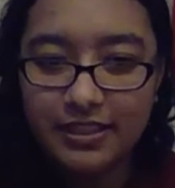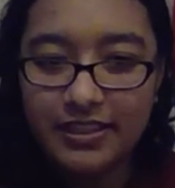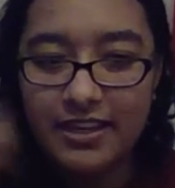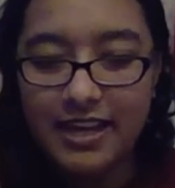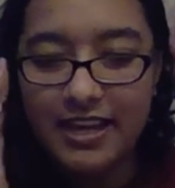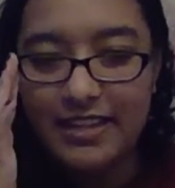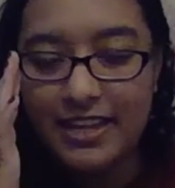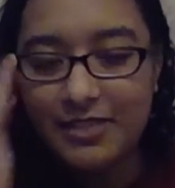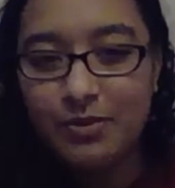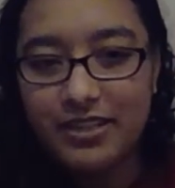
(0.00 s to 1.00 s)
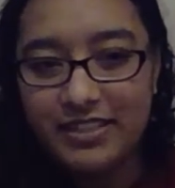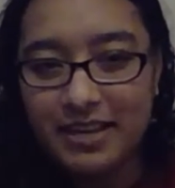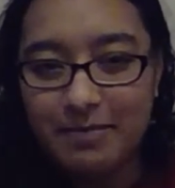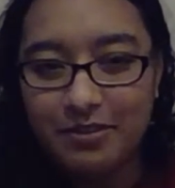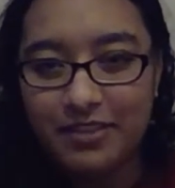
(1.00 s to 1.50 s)
And that's one
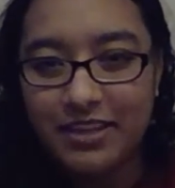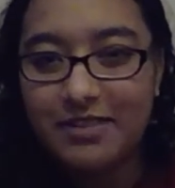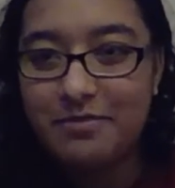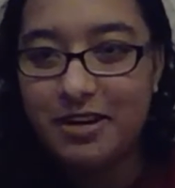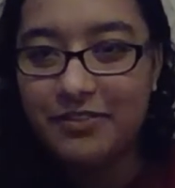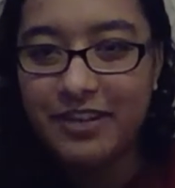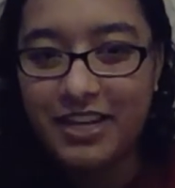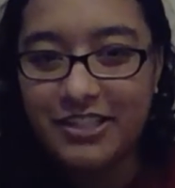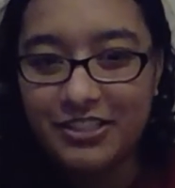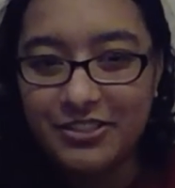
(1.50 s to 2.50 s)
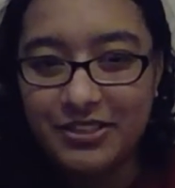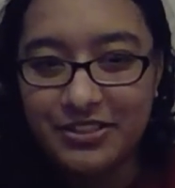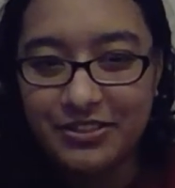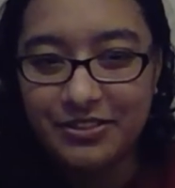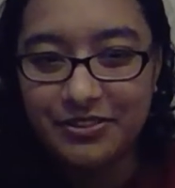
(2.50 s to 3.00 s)
example of like a modification you can
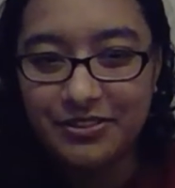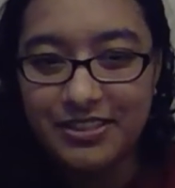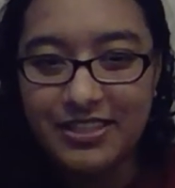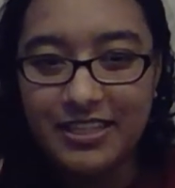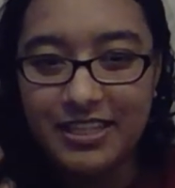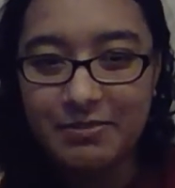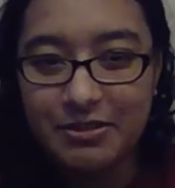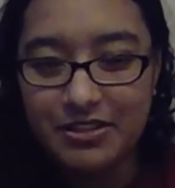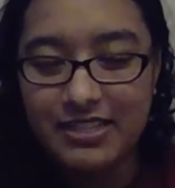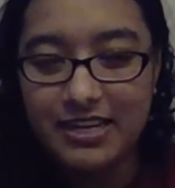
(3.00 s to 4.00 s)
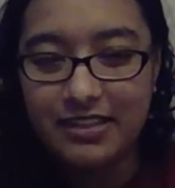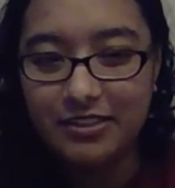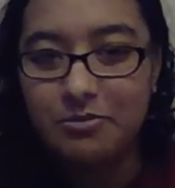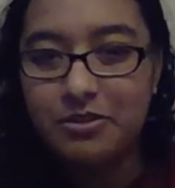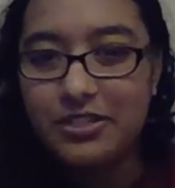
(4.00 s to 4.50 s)
do to keep your design a
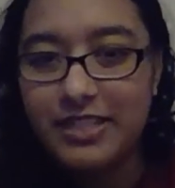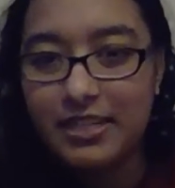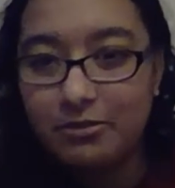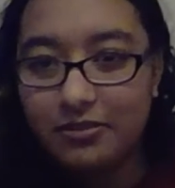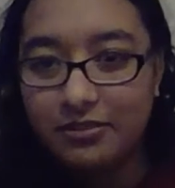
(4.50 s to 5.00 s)
little more stable.